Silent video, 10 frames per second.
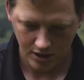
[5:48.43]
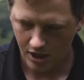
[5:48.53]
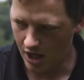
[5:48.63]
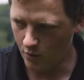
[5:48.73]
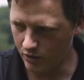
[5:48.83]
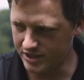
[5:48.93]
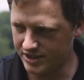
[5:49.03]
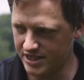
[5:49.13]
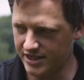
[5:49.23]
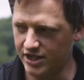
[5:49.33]
I wanna
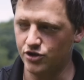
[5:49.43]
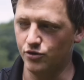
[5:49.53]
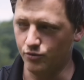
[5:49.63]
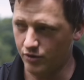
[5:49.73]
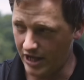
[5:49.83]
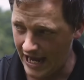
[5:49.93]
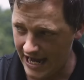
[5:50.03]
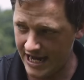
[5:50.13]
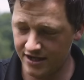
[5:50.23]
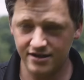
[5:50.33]
see that your
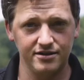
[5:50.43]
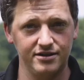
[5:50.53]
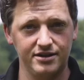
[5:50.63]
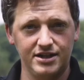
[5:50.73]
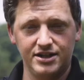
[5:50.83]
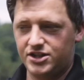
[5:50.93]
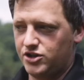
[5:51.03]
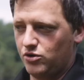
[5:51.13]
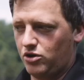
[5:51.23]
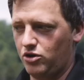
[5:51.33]
hand is
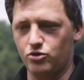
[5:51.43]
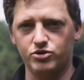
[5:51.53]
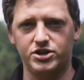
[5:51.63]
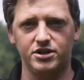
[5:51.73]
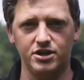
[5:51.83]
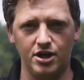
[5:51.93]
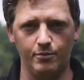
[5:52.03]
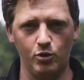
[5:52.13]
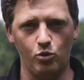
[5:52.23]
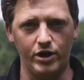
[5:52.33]
still closed,
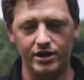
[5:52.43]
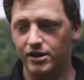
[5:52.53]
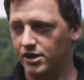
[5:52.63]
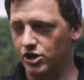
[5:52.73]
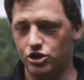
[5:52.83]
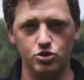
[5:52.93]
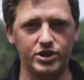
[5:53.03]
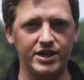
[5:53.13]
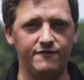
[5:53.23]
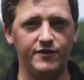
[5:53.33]
number one. You
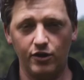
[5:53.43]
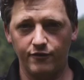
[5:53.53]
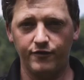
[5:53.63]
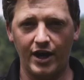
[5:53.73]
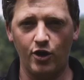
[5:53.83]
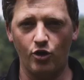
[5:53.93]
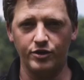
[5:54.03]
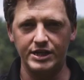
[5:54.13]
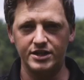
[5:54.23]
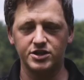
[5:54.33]
can verify all
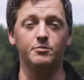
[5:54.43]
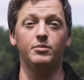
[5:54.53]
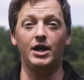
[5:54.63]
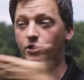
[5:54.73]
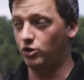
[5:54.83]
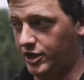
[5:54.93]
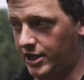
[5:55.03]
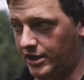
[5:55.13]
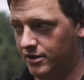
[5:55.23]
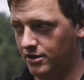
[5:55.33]
these by
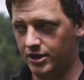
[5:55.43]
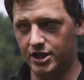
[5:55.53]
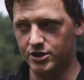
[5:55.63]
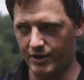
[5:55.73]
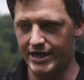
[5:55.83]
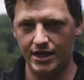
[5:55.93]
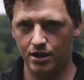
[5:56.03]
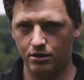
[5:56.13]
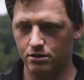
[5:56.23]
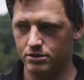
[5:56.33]
looking. Is my hand
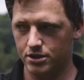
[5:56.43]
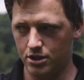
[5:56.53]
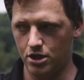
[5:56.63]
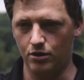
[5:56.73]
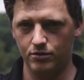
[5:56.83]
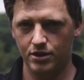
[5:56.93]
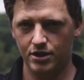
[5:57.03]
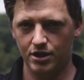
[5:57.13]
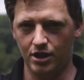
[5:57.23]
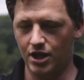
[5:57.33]
closed? No.
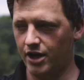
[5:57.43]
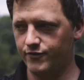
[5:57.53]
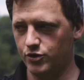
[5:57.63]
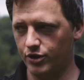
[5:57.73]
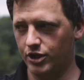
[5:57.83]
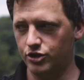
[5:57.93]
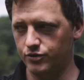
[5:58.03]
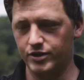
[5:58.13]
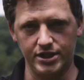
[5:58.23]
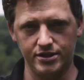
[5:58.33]
A lot of you are gonna
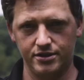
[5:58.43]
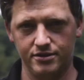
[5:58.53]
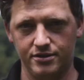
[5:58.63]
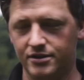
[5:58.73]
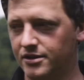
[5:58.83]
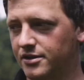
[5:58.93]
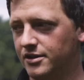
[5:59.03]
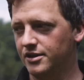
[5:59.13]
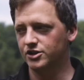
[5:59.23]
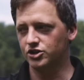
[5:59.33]
do this.
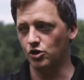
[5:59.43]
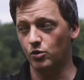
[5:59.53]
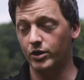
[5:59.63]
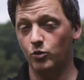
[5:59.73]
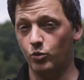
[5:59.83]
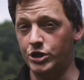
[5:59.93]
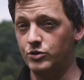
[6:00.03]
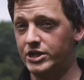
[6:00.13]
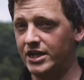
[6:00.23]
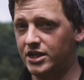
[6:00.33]
So when you
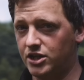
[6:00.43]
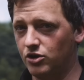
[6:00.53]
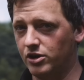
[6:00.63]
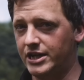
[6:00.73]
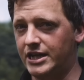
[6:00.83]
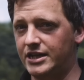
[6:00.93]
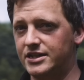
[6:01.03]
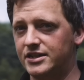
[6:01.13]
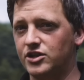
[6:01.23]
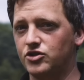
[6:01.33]
get here and
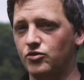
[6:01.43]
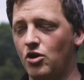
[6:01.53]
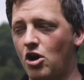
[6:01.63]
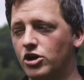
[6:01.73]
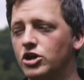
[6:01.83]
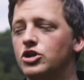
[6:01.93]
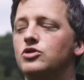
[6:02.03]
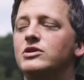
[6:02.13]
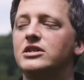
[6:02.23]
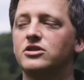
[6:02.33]
these things are wrong,
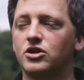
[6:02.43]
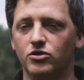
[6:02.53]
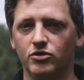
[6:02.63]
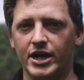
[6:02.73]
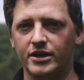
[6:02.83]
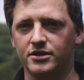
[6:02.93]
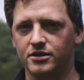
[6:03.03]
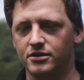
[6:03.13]
you need to correct.